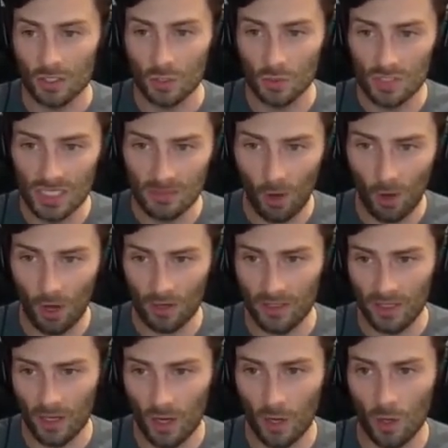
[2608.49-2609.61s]
UT
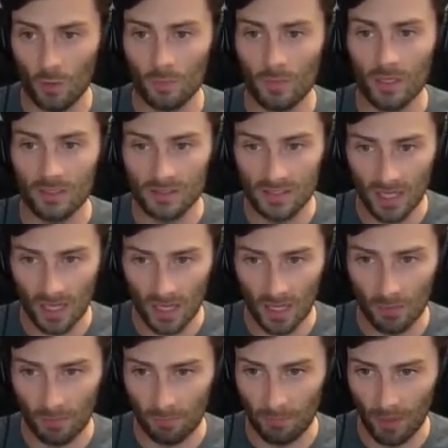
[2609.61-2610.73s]
Martin at home,
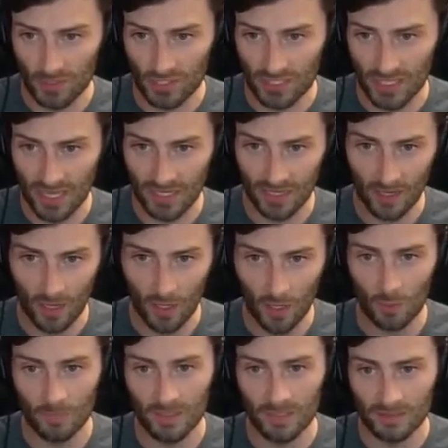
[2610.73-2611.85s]
dub. Ball State at
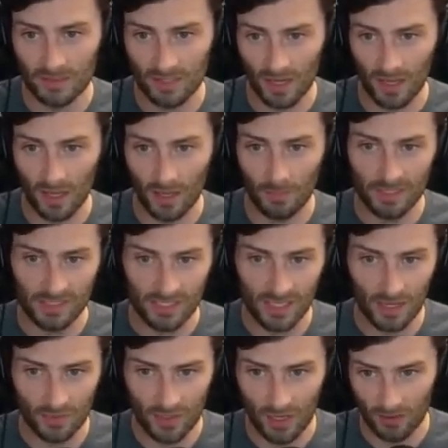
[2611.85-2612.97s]
home, dub.
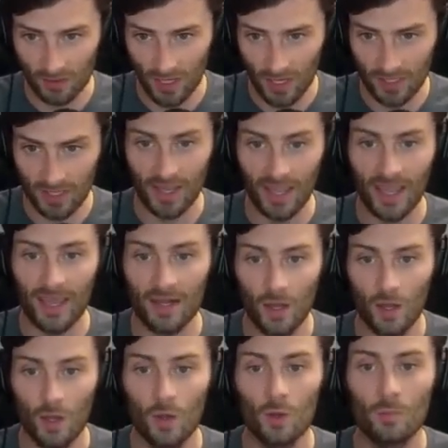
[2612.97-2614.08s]
South Carolina at
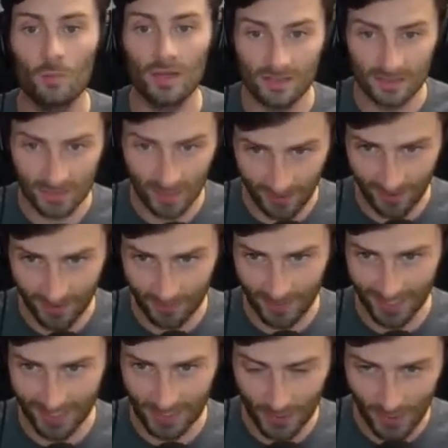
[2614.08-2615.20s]
home, dub.
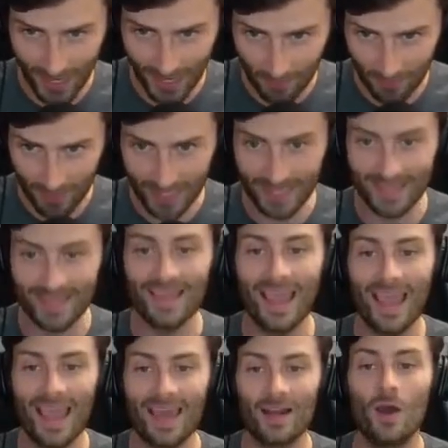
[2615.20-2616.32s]
UAB
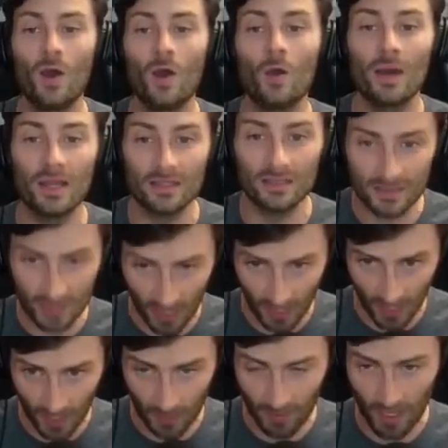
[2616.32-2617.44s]
at home,
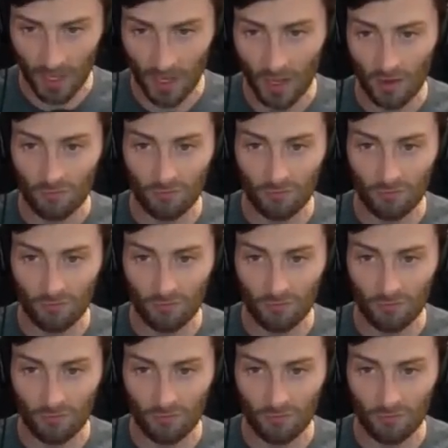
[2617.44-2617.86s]
dub.